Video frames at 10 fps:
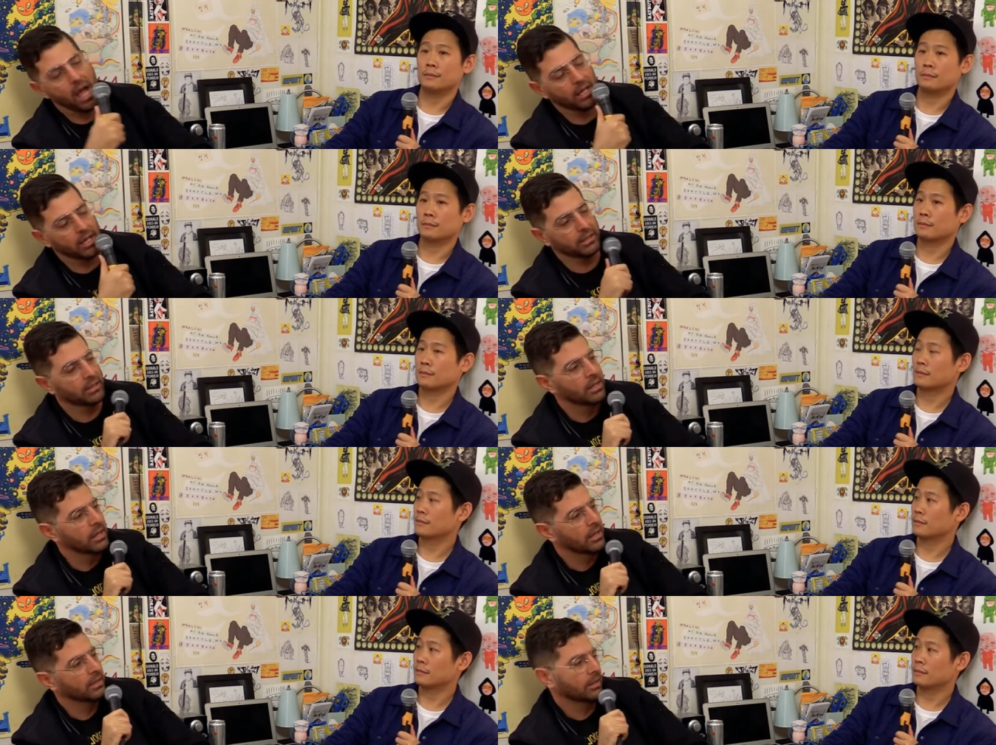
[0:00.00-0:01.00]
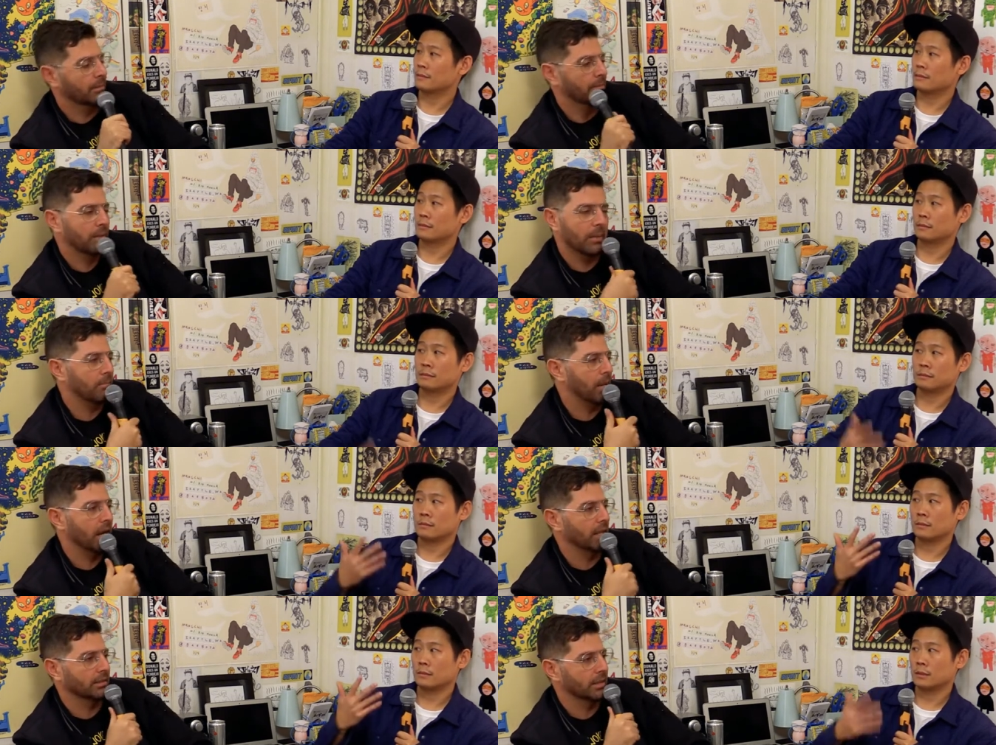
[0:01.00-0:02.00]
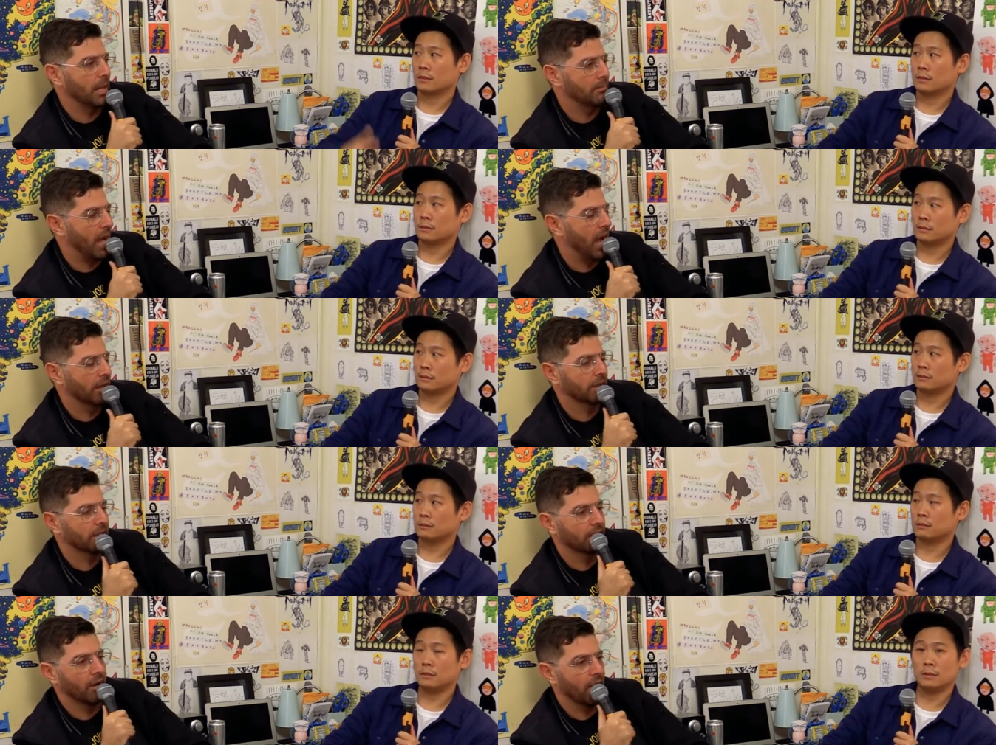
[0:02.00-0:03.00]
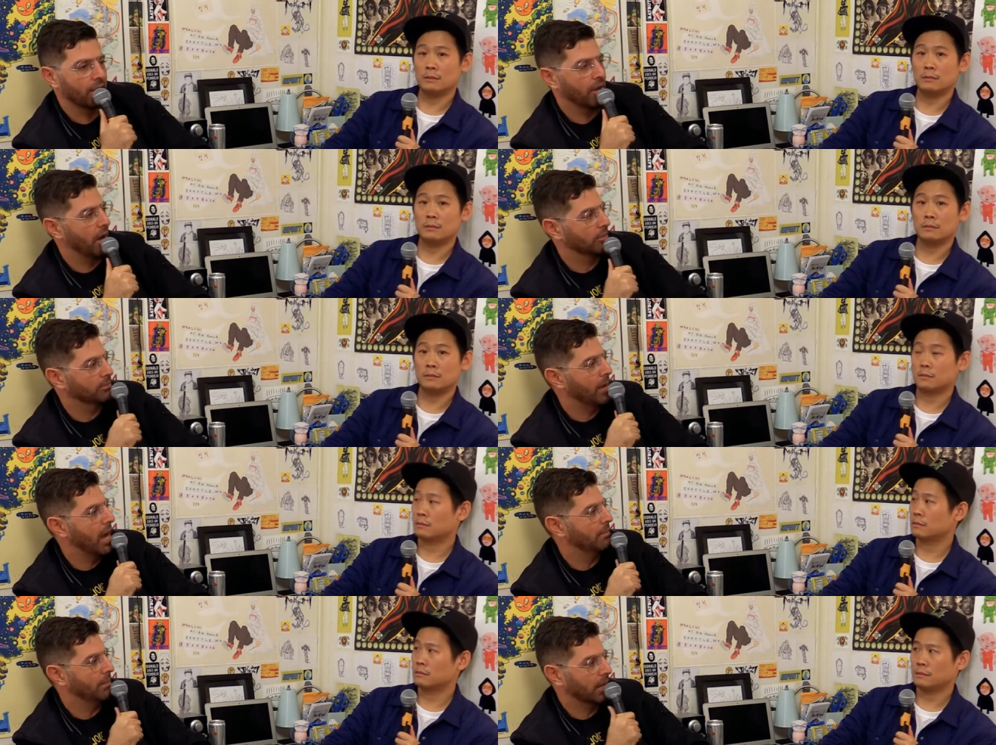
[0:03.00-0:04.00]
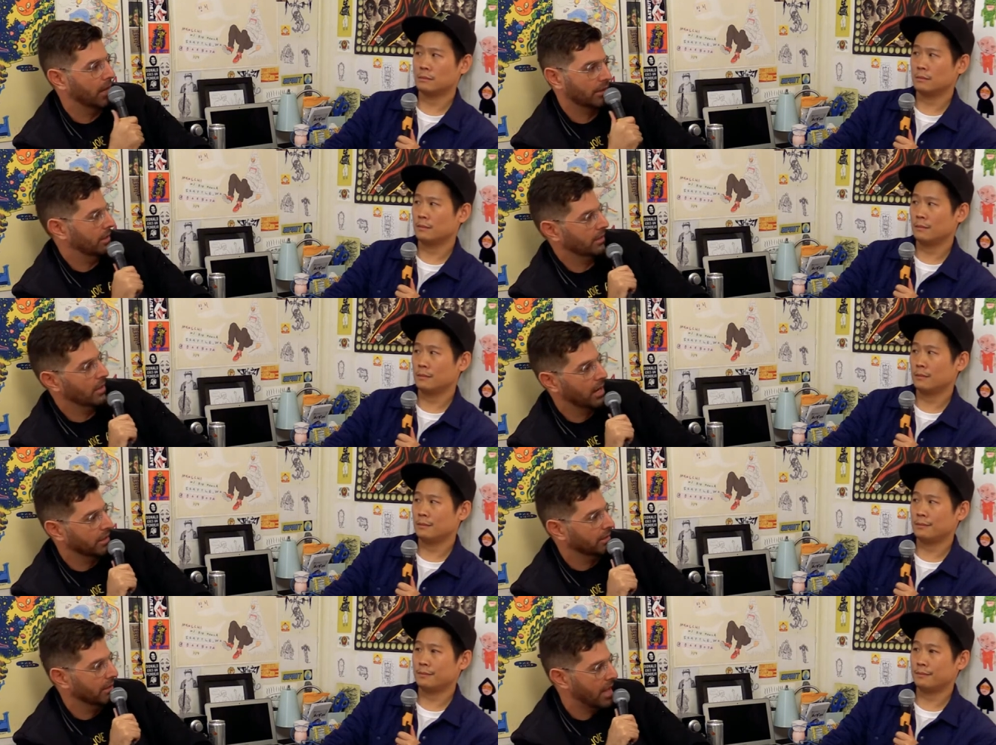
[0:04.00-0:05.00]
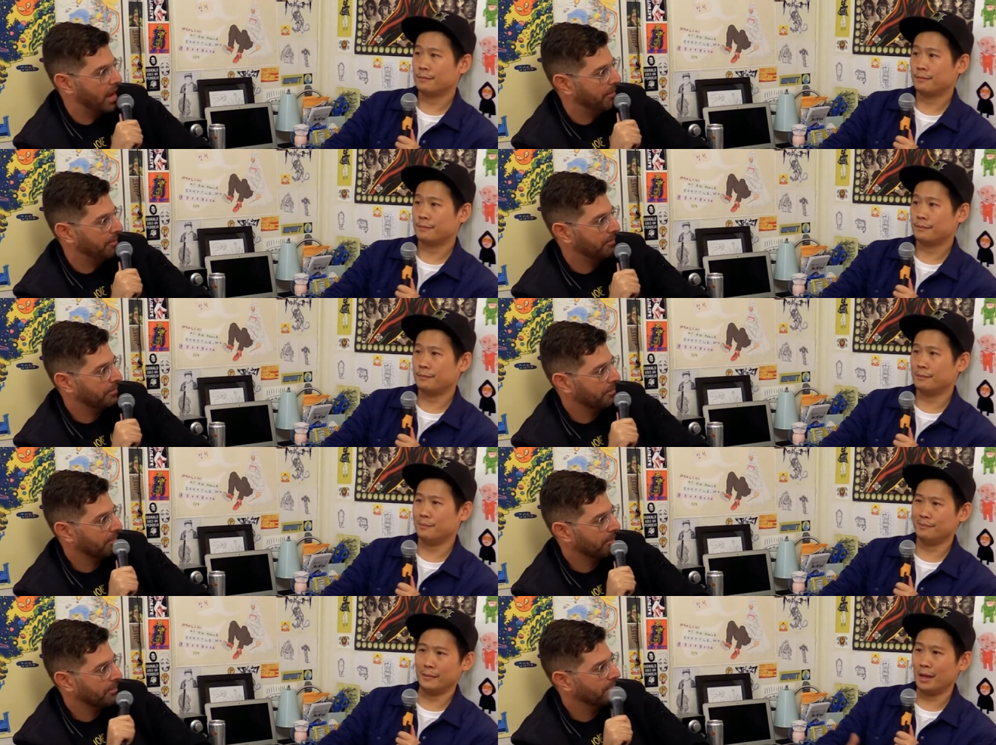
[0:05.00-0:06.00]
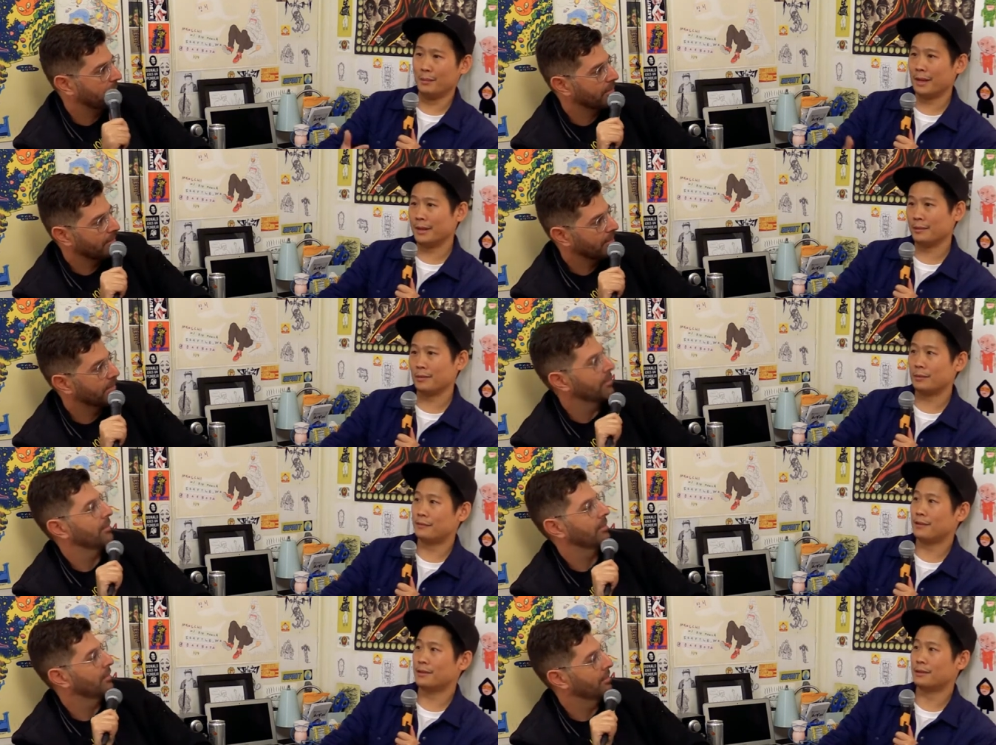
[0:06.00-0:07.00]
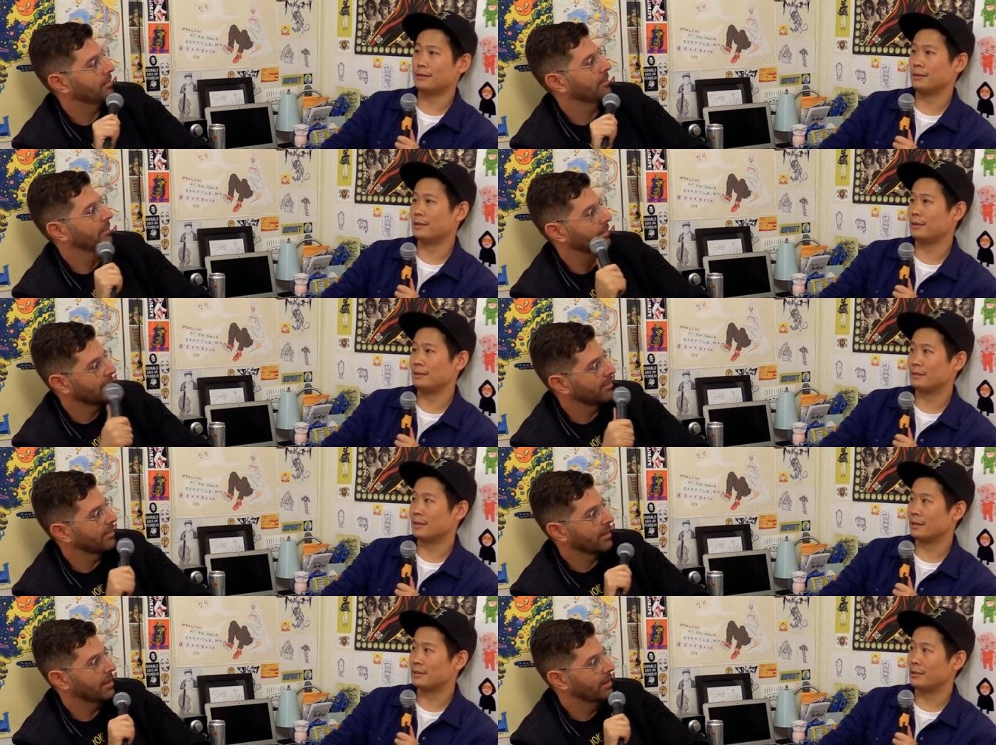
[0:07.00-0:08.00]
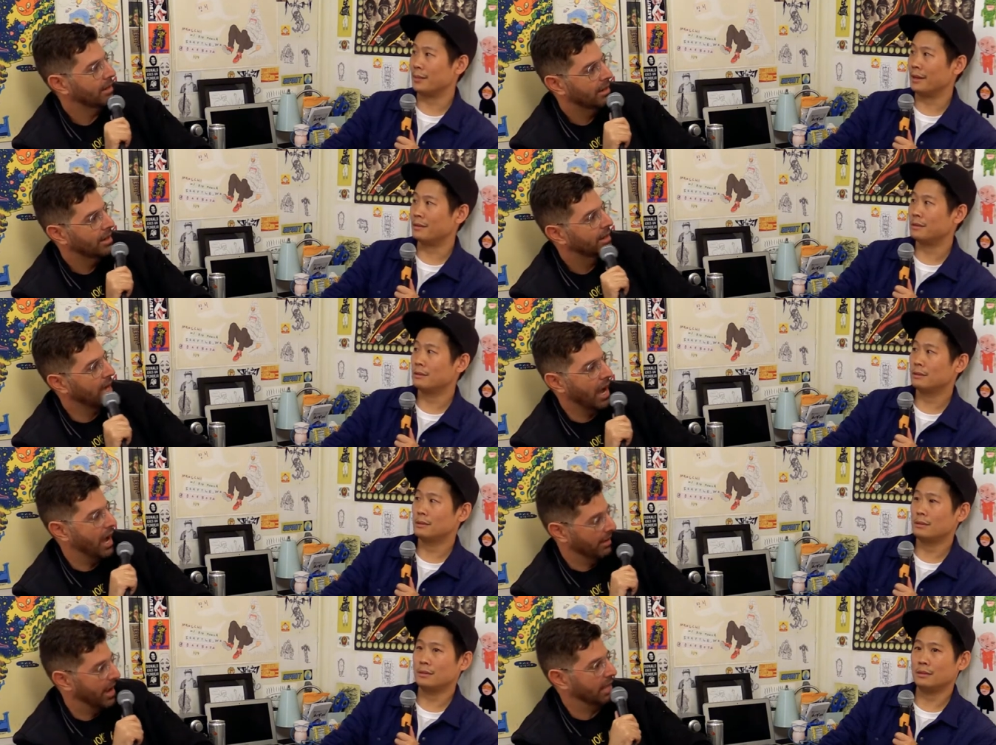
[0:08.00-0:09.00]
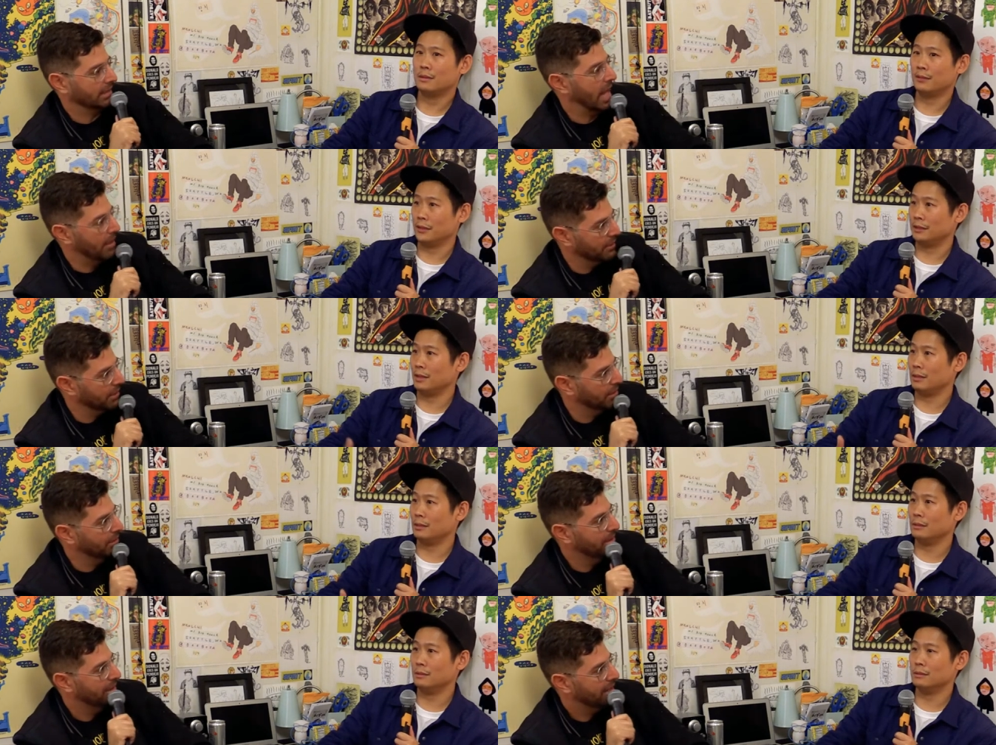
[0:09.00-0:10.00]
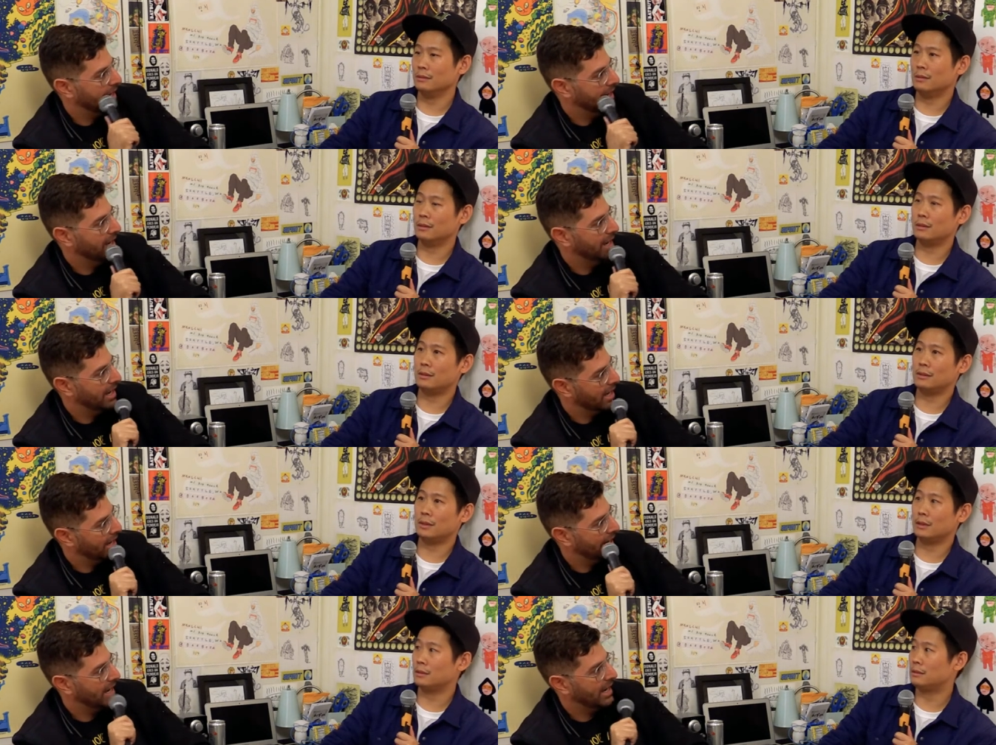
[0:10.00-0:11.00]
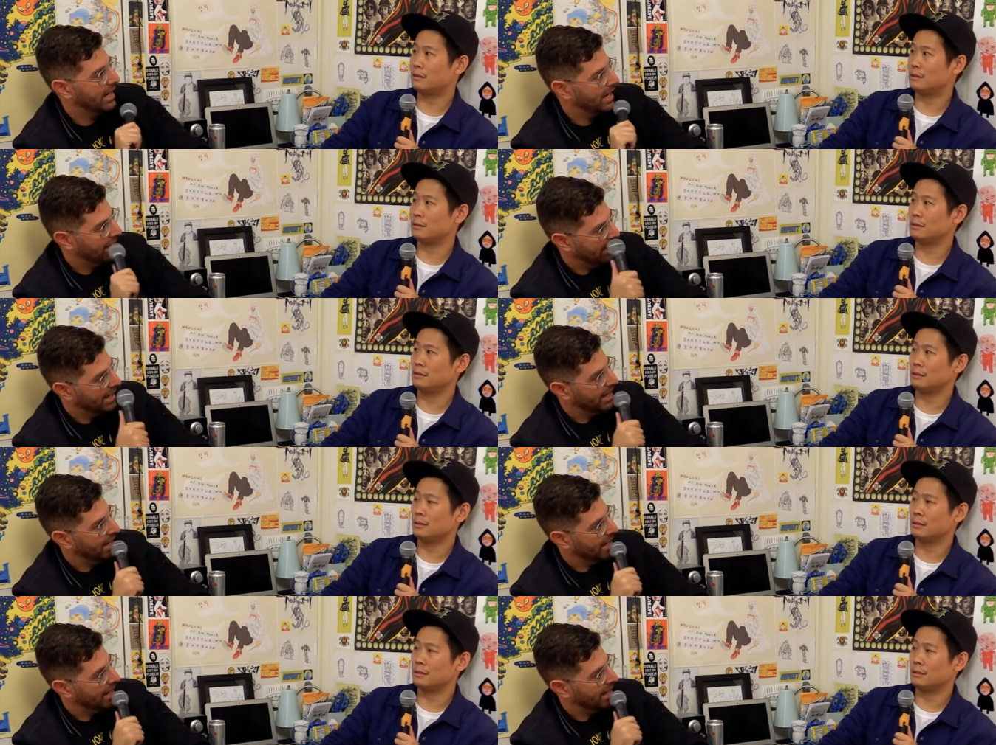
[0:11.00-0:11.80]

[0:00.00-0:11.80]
Speaker 1: I, I like getting peed on isn't that bad. You know, yeah. I thought it was bad, but uh, I, you're not into that.
Speaker 2: No, I'm not. Well, if a girl did it, it's not so bad.
Speaker 1: Yeah, has if it happened to you? Uh, I think a dude